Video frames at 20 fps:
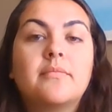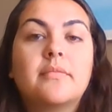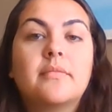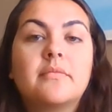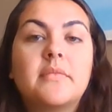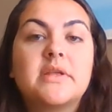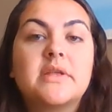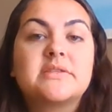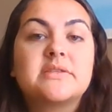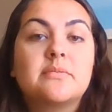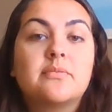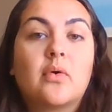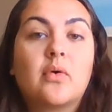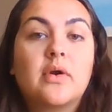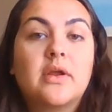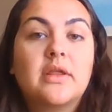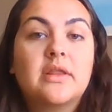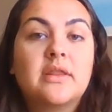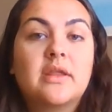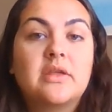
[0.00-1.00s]
It's
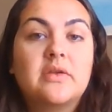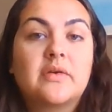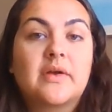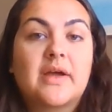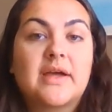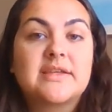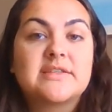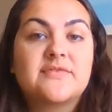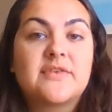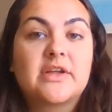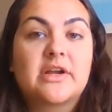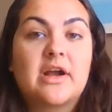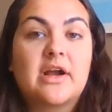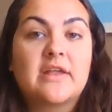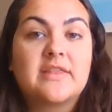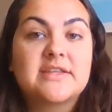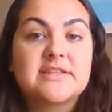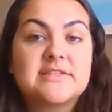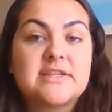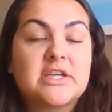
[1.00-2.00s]
important that you guys figure out
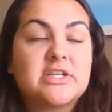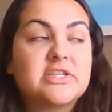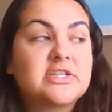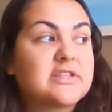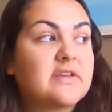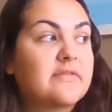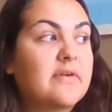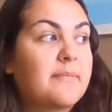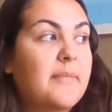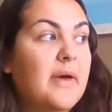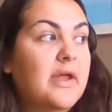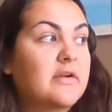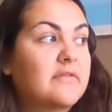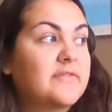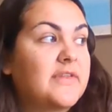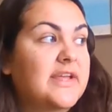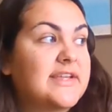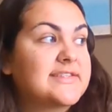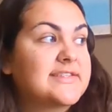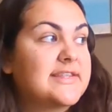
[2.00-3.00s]
the stages of a
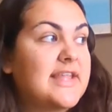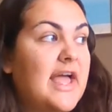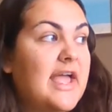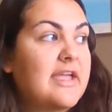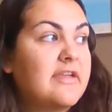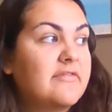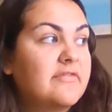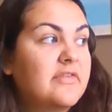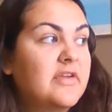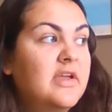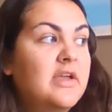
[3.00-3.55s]
butterfly's life